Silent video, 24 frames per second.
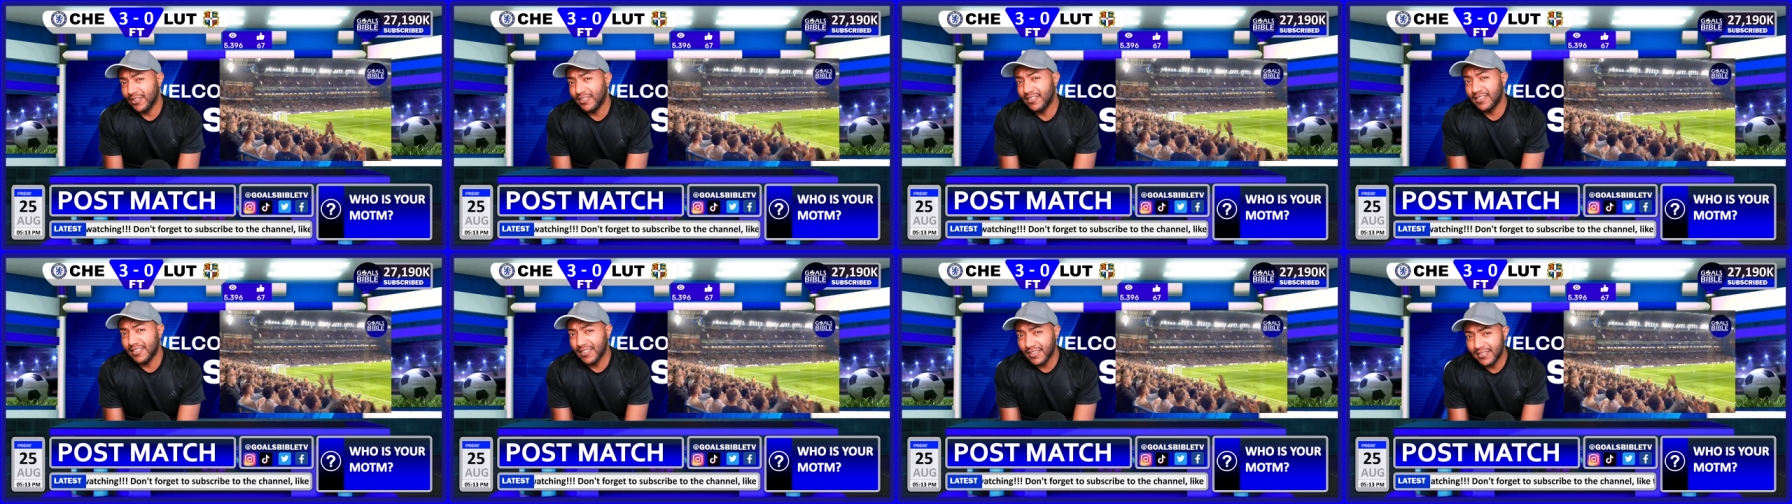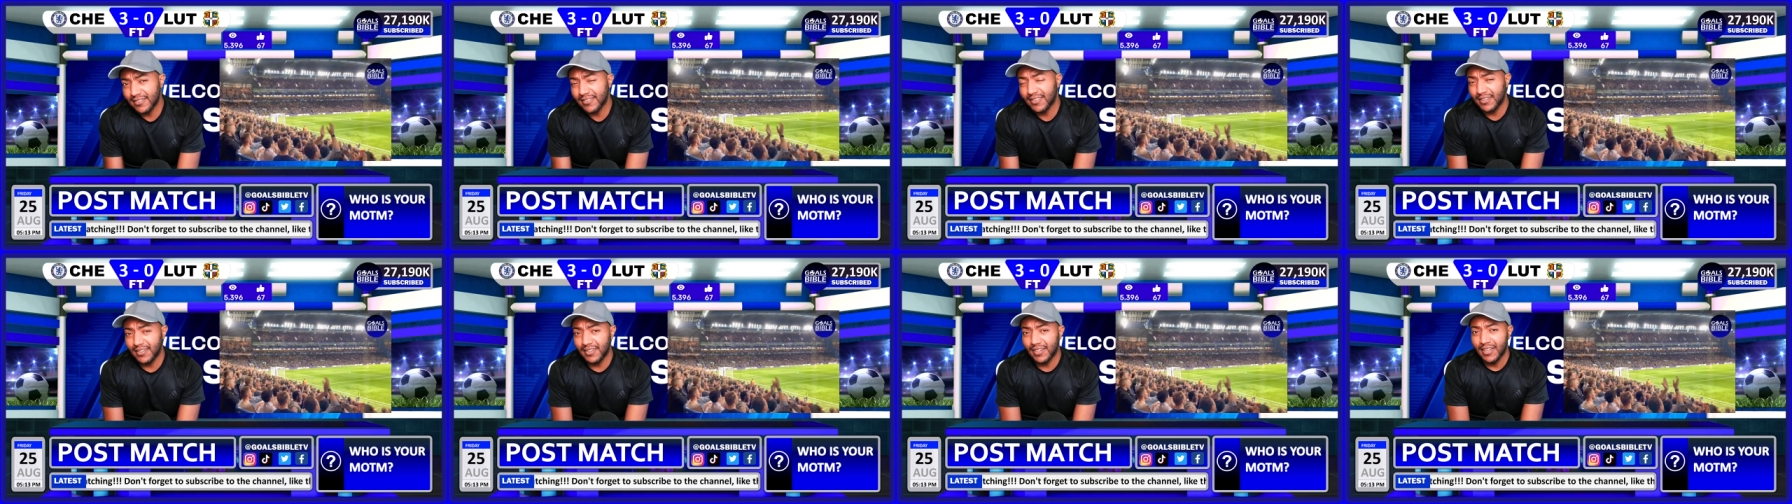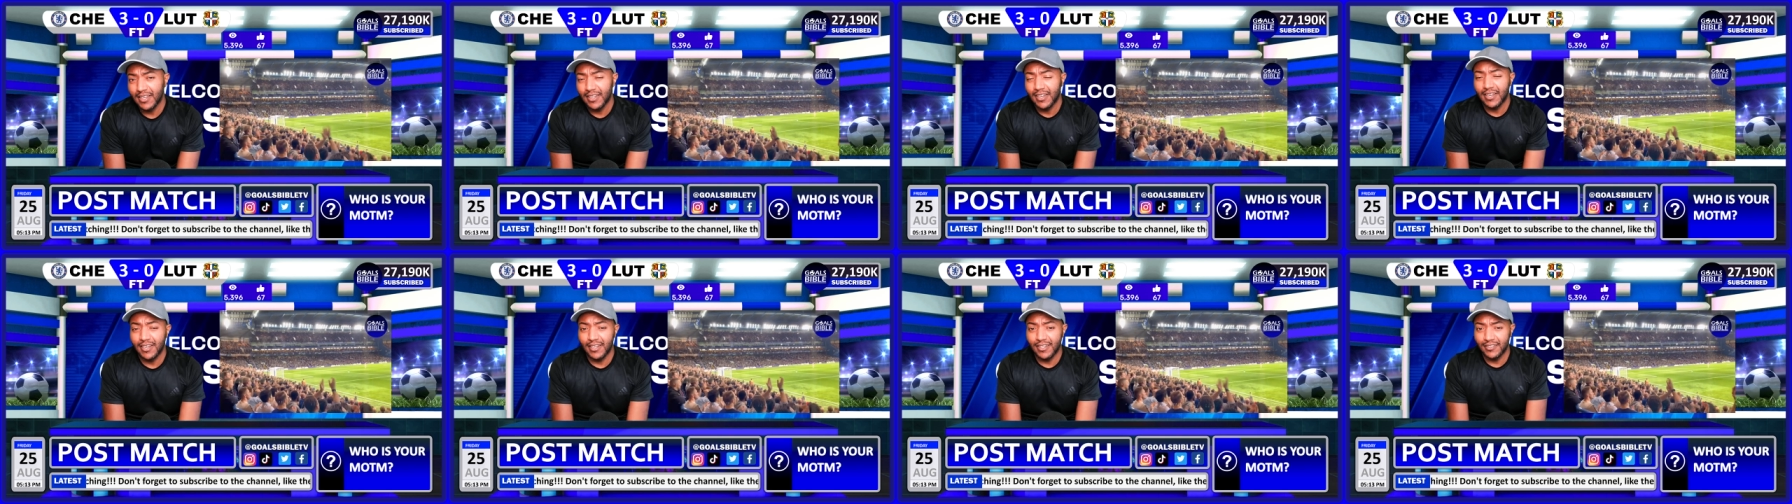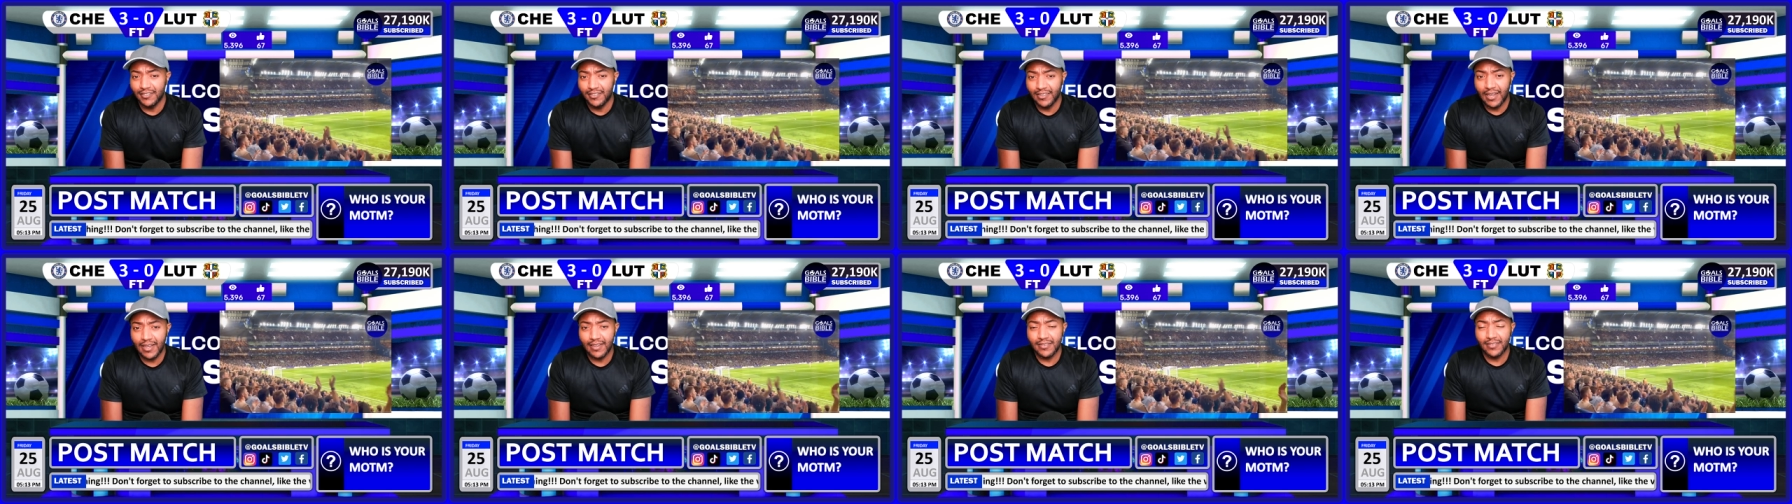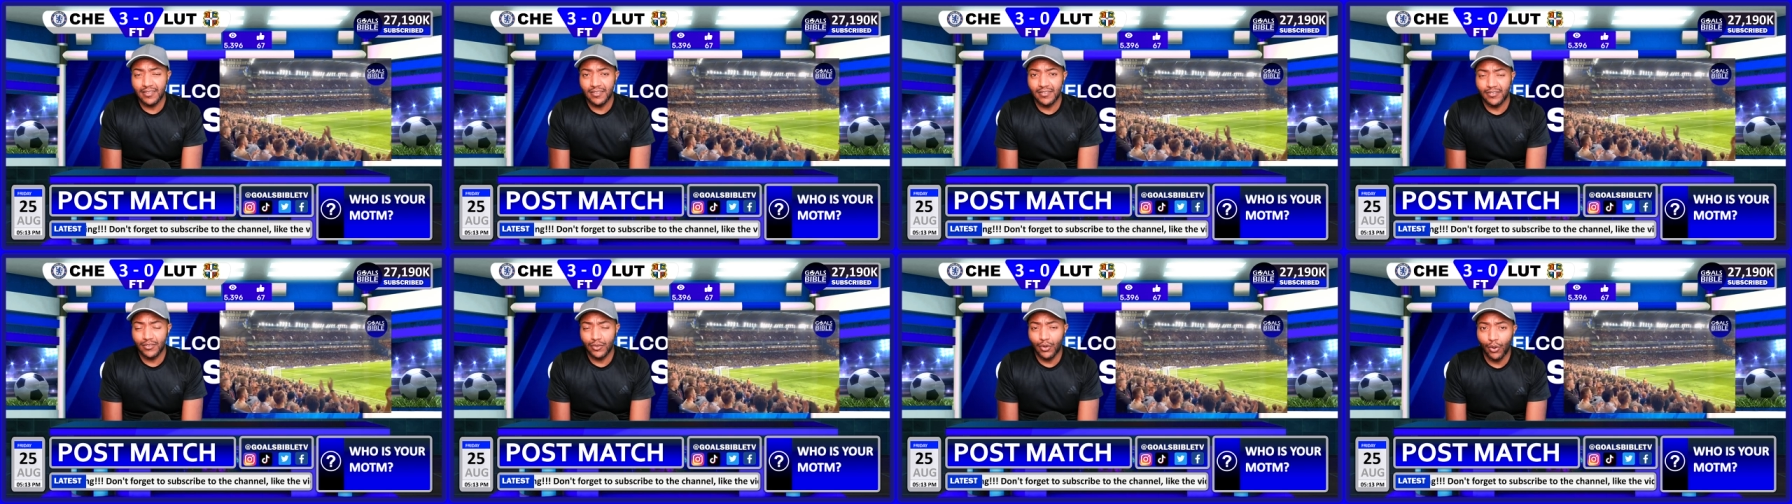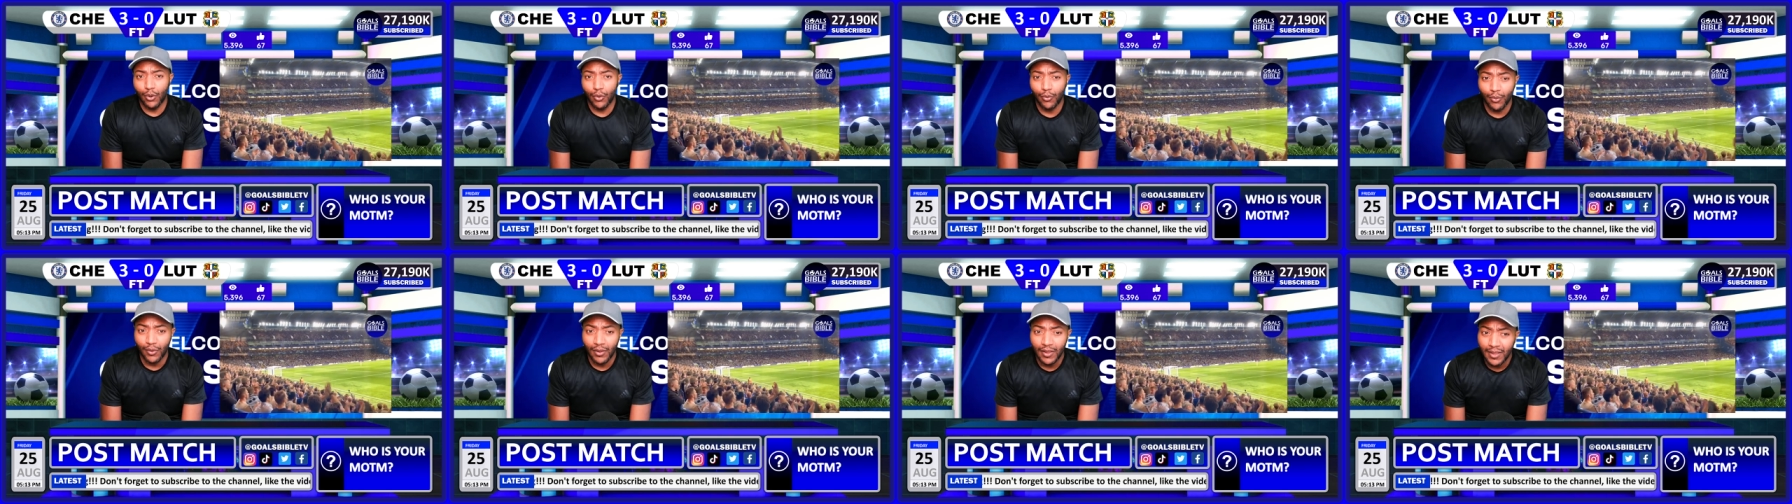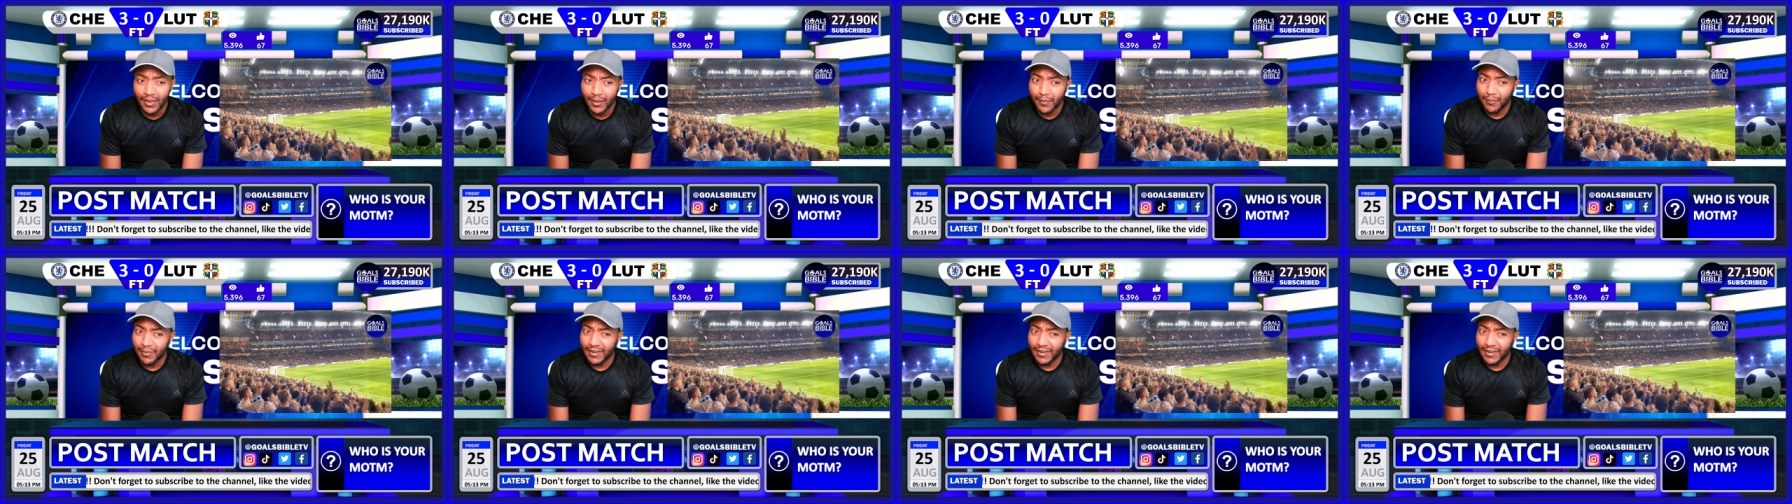assisted uh, Jackson's goal.